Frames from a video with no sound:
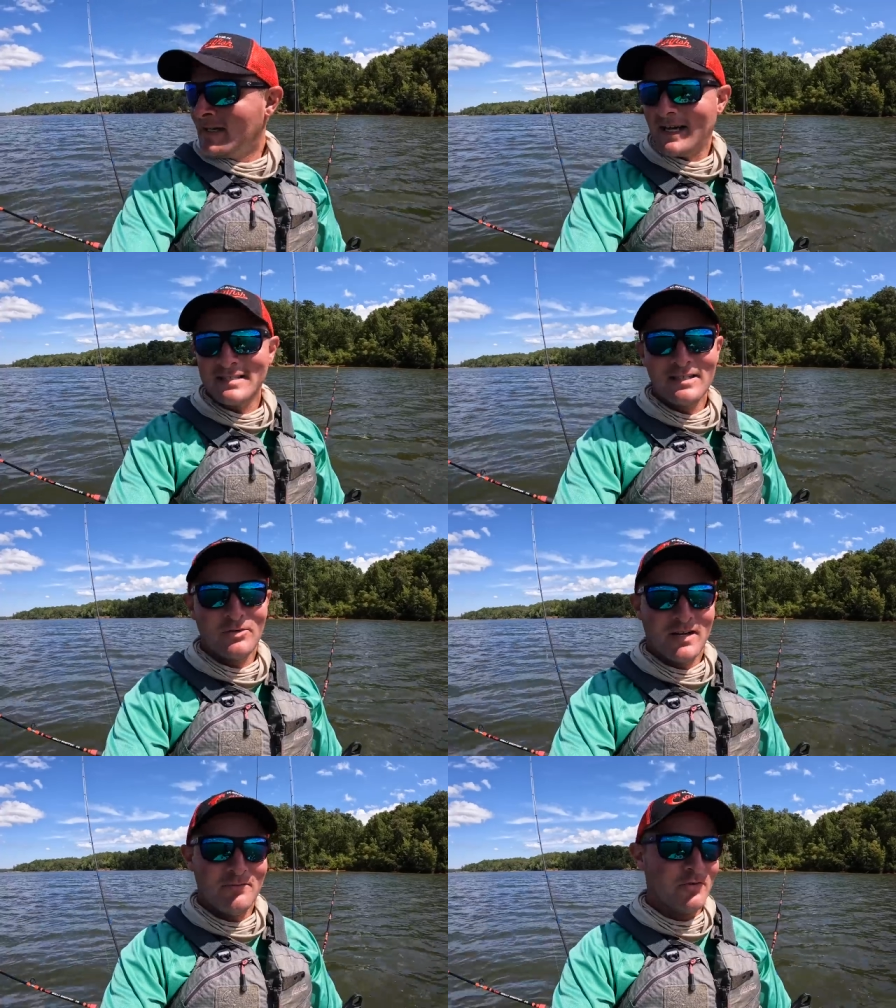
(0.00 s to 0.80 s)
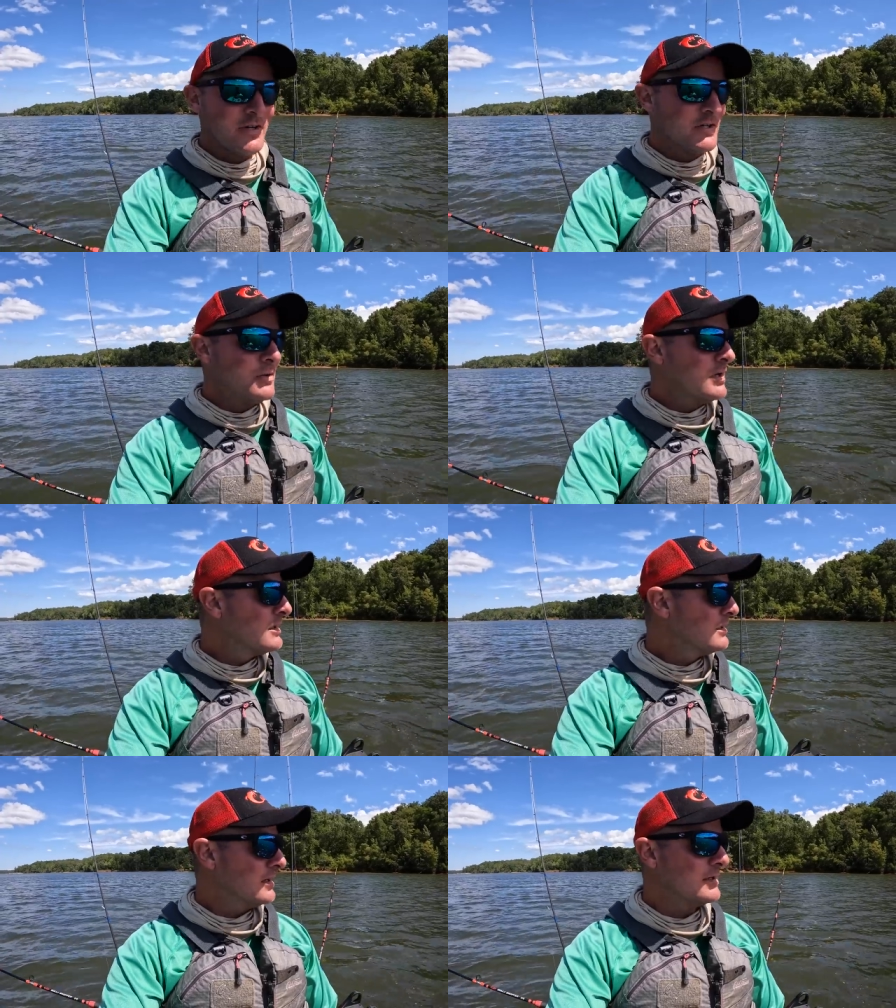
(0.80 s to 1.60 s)
I'll tell you what I'm gonna
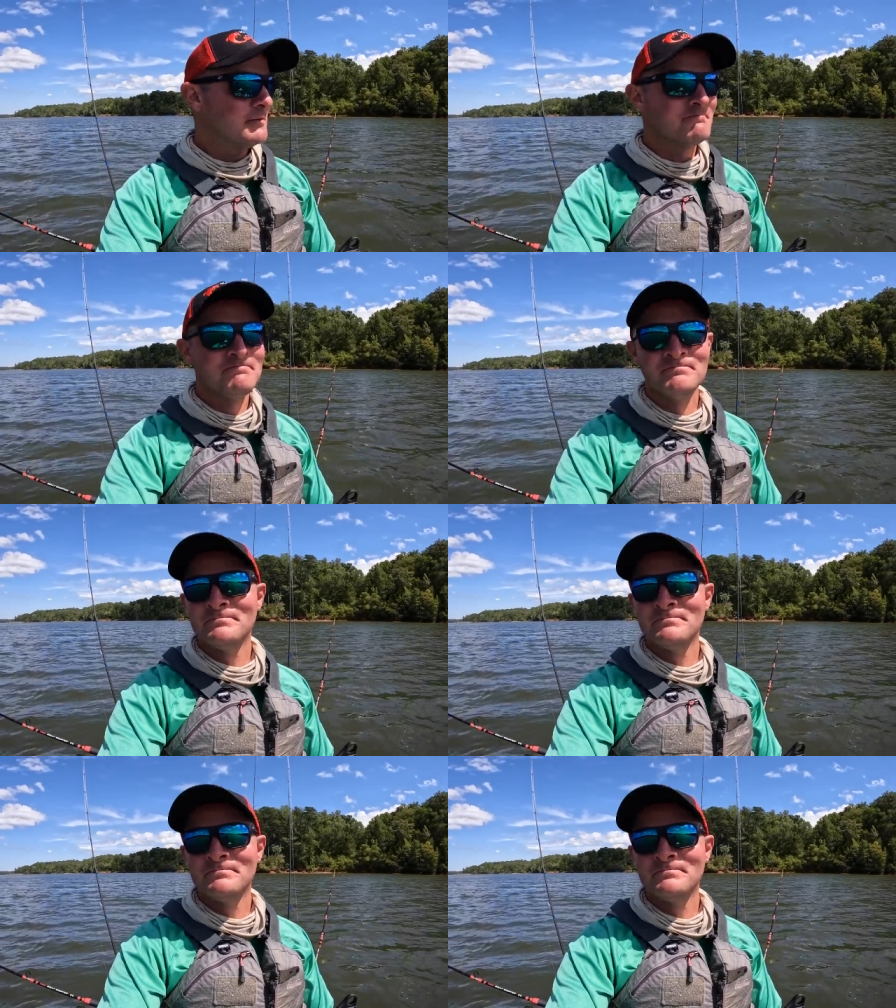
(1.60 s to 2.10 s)
do. Um,